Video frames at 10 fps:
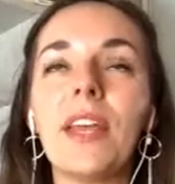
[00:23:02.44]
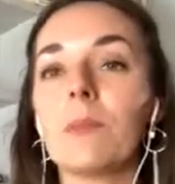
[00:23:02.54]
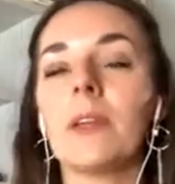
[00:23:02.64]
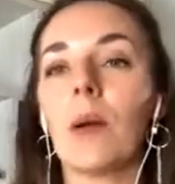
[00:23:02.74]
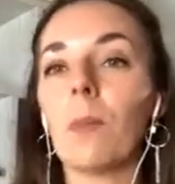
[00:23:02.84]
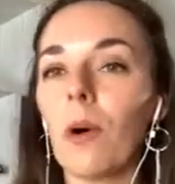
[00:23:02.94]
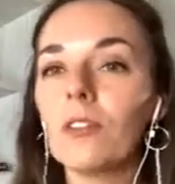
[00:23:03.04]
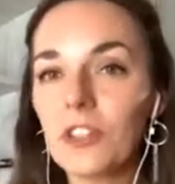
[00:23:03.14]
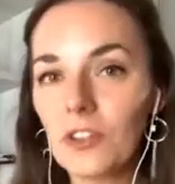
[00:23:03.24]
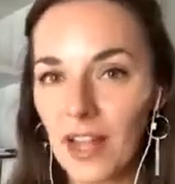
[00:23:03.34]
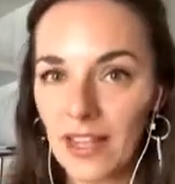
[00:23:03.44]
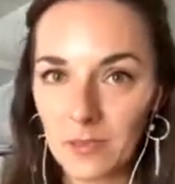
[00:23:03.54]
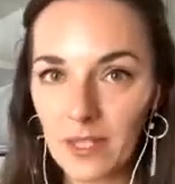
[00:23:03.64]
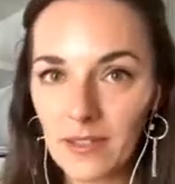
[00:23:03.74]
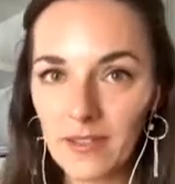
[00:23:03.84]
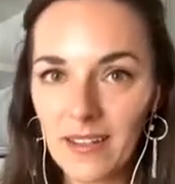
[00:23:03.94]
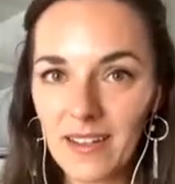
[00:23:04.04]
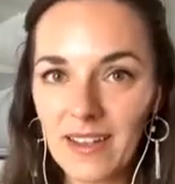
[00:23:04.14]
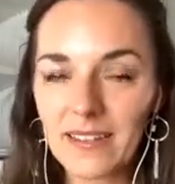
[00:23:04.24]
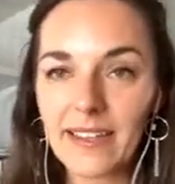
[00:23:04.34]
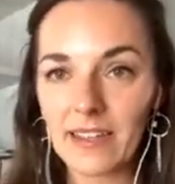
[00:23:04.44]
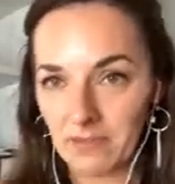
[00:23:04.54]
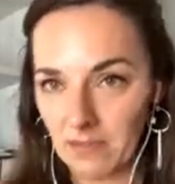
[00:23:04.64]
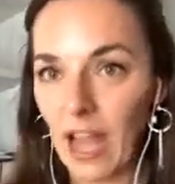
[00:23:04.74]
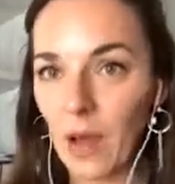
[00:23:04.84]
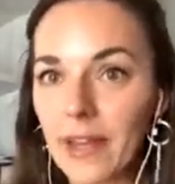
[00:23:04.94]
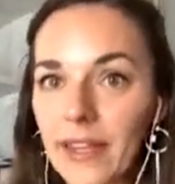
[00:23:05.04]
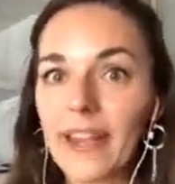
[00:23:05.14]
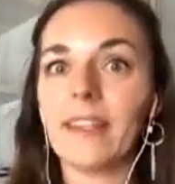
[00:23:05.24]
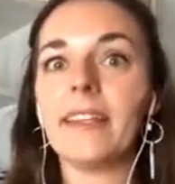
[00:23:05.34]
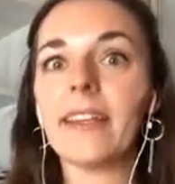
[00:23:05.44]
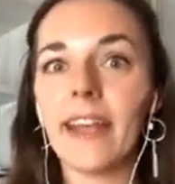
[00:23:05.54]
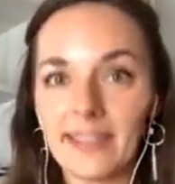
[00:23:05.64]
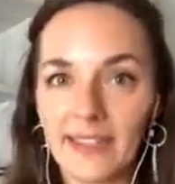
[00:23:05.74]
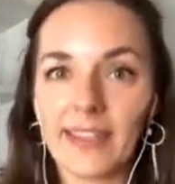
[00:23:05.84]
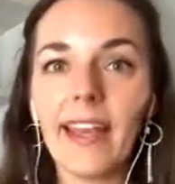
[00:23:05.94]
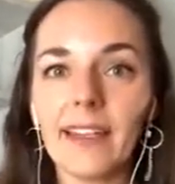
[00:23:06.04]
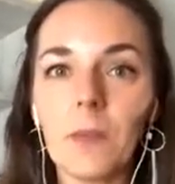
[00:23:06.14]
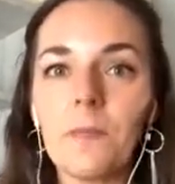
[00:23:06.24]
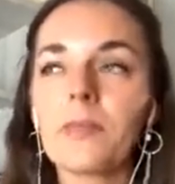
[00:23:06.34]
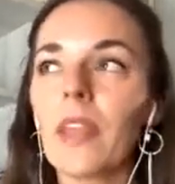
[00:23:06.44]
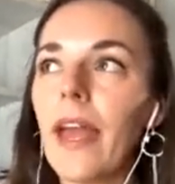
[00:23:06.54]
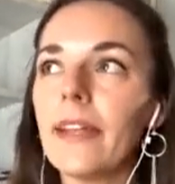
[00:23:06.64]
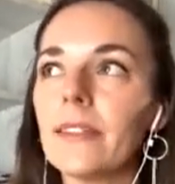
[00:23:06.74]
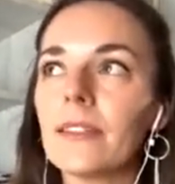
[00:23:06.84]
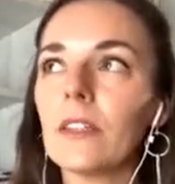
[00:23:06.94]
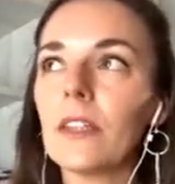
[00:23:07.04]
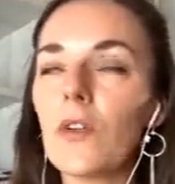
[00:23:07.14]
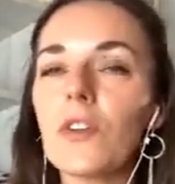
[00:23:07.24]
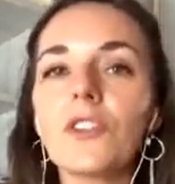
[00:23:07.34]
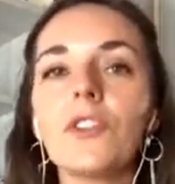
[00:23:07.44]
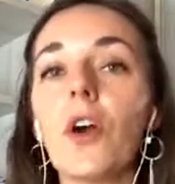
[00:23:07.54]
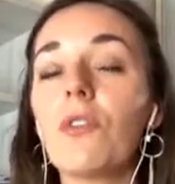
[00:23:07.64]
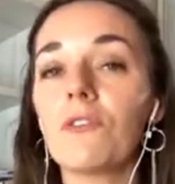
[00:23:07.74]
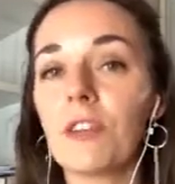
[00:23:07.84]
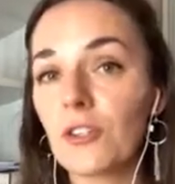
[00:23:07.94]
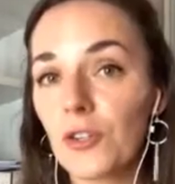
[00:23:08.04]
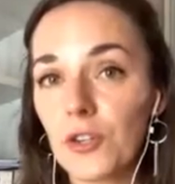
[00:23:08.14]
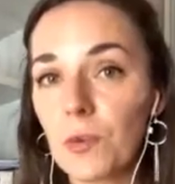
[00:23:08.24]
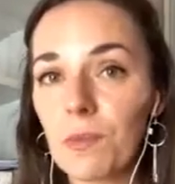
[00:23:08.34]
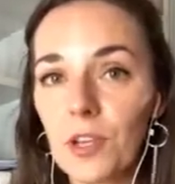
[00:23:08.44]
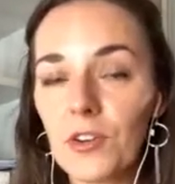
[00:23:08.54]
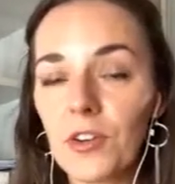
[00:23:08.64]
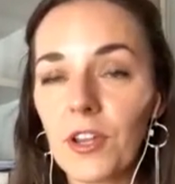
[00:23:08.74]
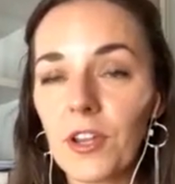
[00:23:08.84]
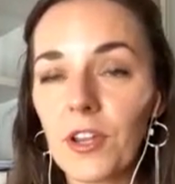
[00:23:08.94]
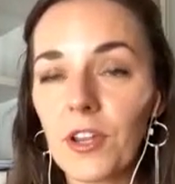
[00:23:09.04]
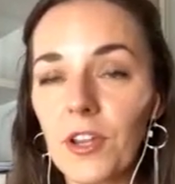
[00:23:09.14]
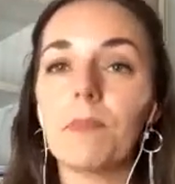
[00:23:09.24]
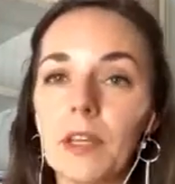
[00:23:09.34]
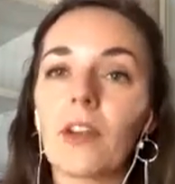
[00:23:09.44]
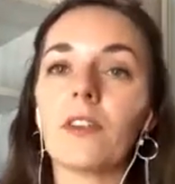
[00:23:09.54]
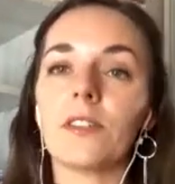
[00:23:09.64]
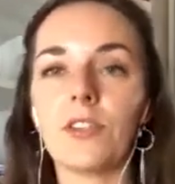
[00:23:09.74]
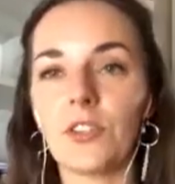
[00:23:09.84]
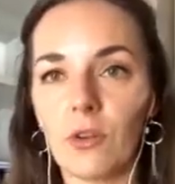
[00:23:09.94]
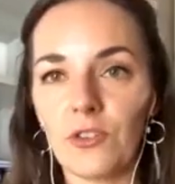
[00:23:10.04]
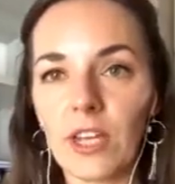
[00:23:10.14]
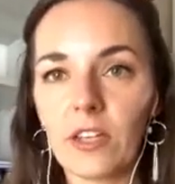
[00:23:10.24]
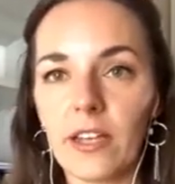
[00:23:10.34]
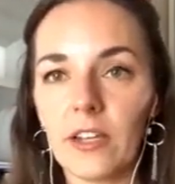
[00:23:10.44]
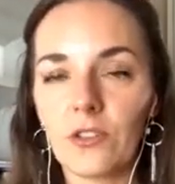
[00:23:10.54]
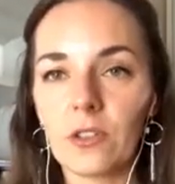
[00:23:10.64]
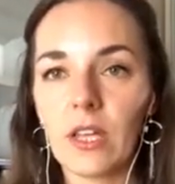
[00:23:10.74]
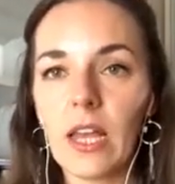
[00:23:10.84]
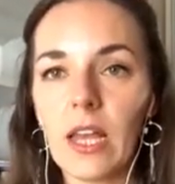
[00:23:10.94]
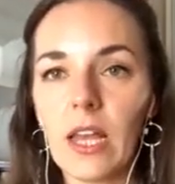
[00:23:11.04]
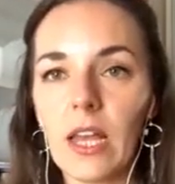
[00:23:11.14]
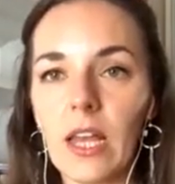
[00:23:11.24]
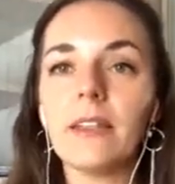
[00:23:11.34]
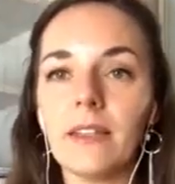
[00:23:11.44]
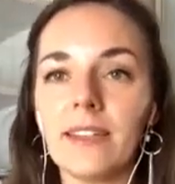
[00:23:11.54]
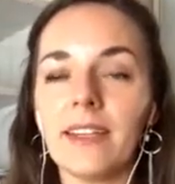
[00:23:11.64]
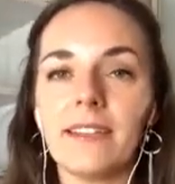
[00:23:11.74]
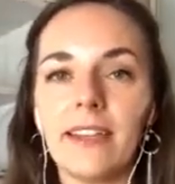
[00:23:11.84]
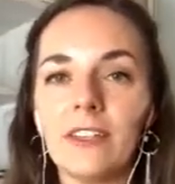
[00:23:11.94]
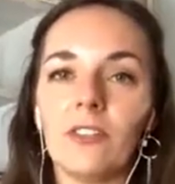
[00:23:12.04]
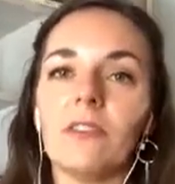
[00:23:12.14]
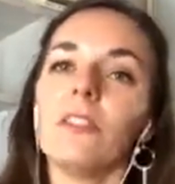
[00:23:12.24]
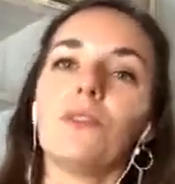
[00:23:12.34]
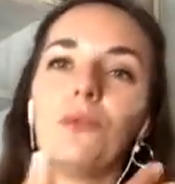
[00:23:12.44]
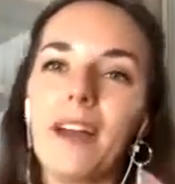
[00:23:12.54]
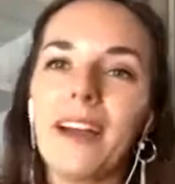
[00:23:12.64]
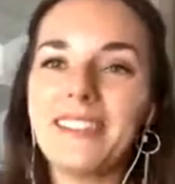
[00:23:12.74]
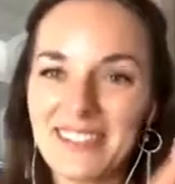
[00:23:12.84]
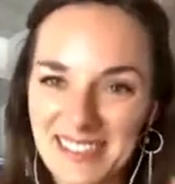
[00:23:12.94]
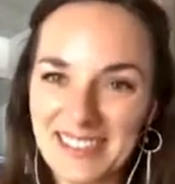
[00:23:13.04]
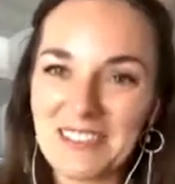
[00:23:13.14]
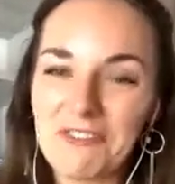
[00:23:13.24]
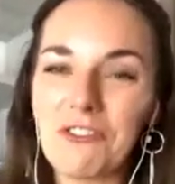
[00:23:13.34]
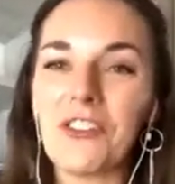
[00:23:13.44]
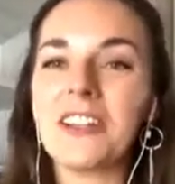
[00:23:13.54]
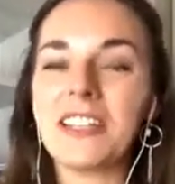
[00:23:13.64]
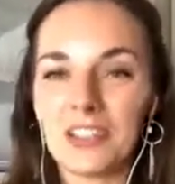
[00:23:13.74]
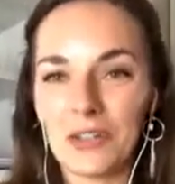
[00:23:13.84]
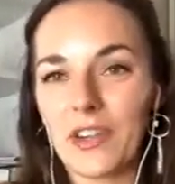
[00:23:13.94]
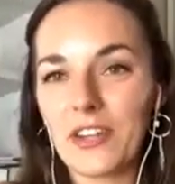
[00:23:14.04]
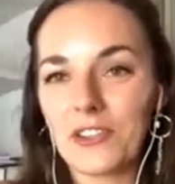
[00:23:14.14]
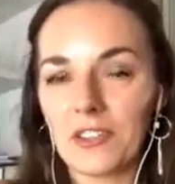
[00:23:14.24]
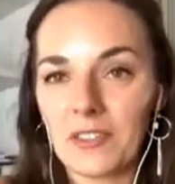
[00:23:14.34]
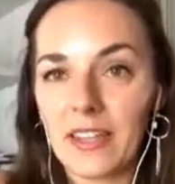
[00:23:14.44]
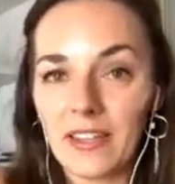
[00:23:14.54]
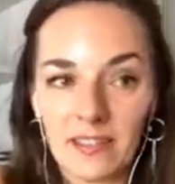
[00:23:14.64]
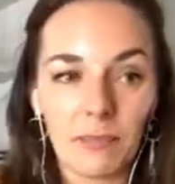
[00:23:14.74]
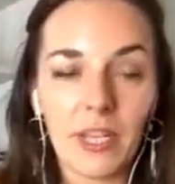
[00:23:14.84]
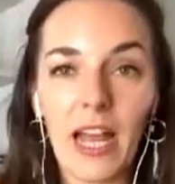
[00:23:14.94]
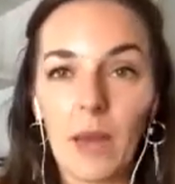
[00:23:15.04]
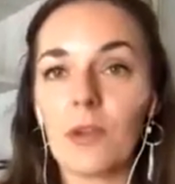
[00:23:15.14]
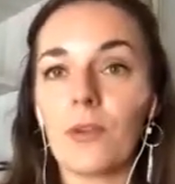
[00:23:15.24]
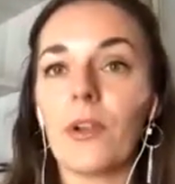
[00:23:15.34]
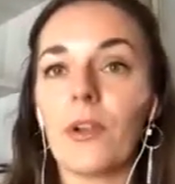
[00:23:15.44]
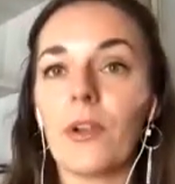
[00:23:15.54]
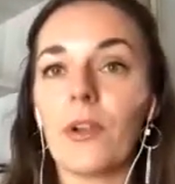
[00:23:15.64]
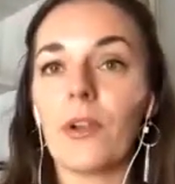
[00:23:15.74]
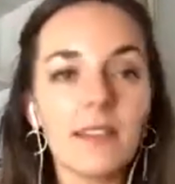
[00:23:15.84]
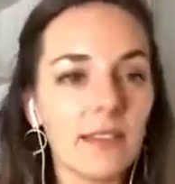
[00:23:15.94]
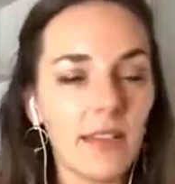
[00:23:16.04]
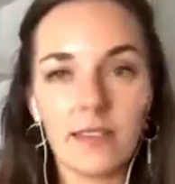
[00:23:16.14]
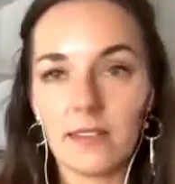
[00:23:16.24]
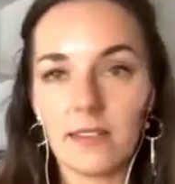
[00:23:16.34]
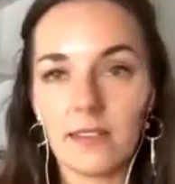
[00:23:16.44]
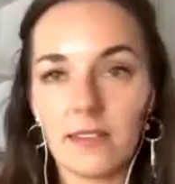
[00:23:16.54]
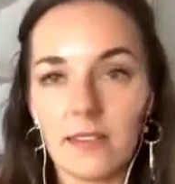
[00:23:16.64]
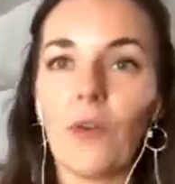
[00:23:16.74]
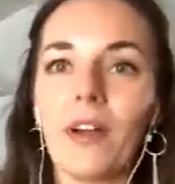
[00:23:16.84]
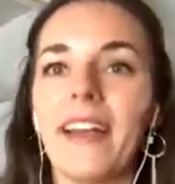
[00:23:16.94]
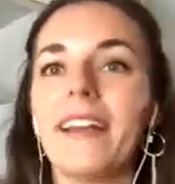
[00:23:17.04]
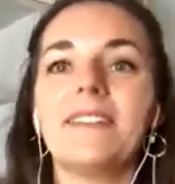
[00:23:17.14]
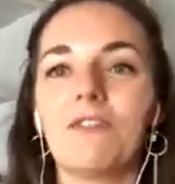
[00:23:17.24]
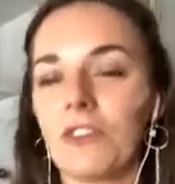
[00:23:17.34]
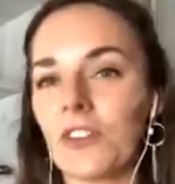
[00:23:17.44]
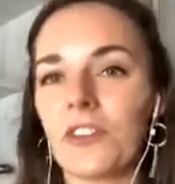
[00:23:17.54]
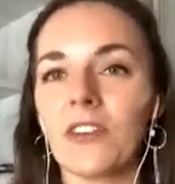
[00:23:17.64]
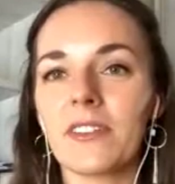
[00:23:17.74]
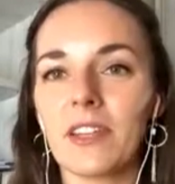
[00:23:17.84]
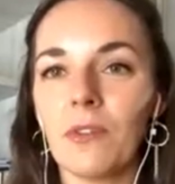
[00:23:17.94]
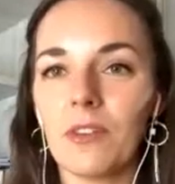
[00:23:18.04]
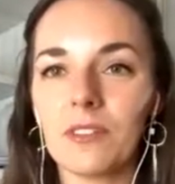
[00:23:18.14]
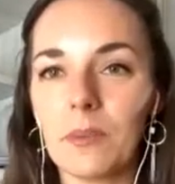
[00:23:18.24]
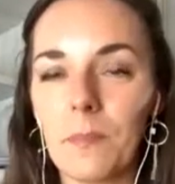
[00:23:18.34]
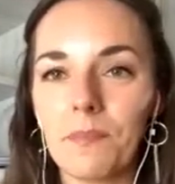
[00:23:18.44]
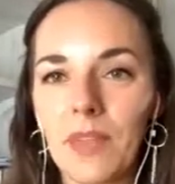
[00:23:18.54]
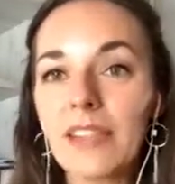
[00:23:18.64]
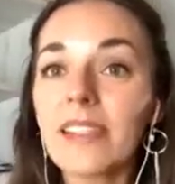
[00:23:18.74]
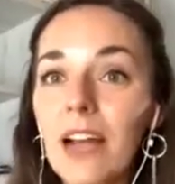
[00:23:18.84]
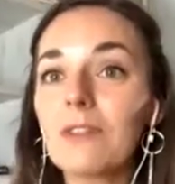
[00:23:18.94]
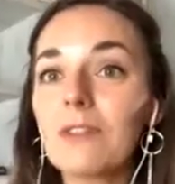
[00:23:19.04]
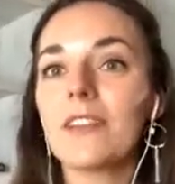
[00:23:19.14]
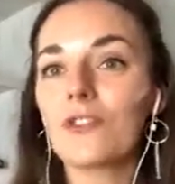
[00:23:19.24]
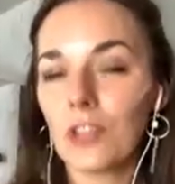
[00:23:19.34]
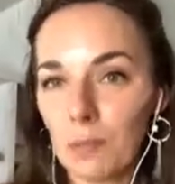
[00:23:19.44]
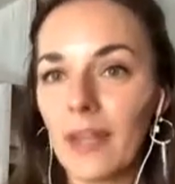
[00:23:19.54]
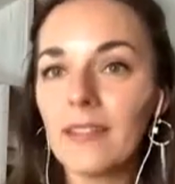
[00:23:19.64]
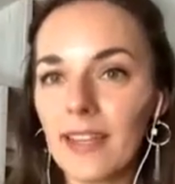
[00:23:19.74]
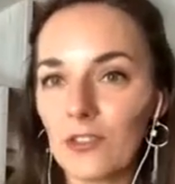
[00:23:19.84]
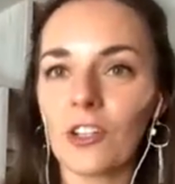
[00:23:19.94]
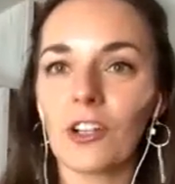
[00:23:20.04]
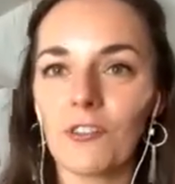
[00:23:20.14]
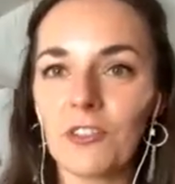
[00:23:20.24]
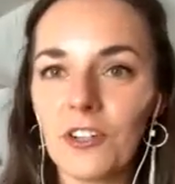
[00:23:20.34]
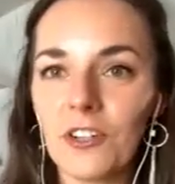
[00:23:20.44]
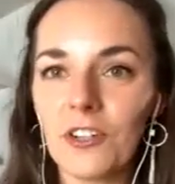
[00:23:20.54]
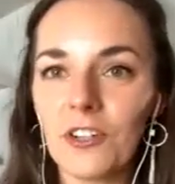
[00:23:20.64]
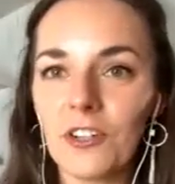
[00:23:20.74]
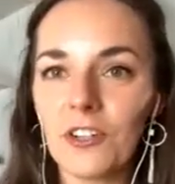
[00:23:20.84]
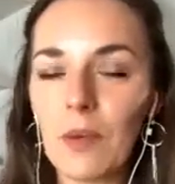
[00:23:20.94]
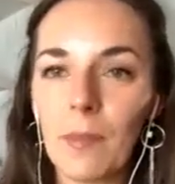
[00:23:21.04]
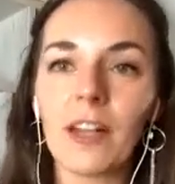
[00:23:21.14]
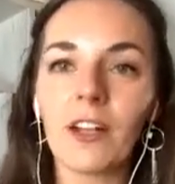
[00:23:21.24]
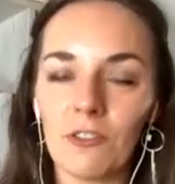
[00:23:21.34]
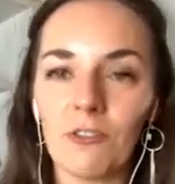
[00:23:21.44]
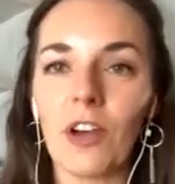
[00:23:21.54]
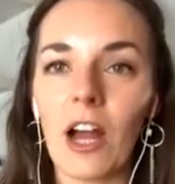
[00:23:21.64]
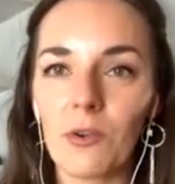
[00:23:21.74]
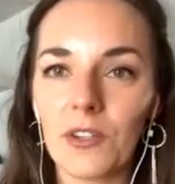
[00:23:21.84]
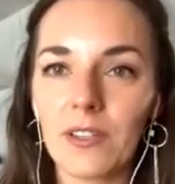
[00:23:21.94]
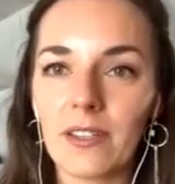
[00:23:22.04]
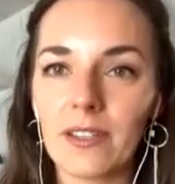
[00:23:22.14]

they can become multi-orgasmic. They can come again and again and again. And there is no refractory period because there's no ejaculation, meaning that they don't need to wait for another erection. Mm-hmm. They can become erect again and go again for as long as they want. That's how tantric men, tantric lovers, make love for hours.